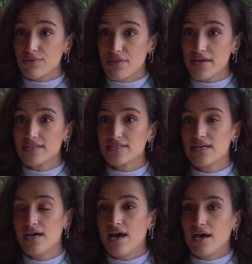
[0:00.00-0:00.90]
with it.
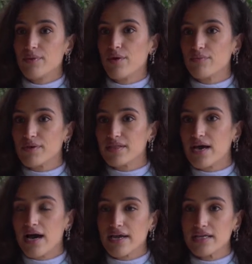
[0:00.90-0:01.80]
I'm hoping
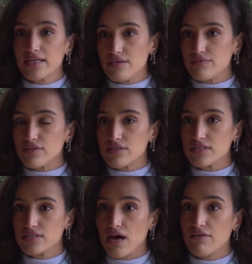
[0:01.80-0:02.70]
that I can even
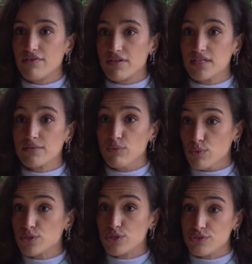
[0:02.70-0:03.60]
start funding
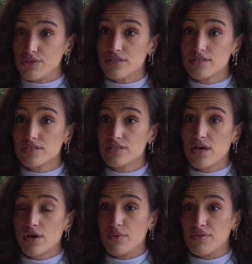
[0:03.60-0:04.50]
more students
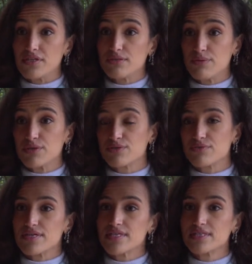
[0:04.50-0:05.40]
with these
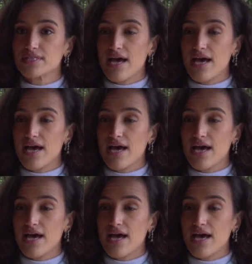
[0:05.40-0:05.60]
bursaries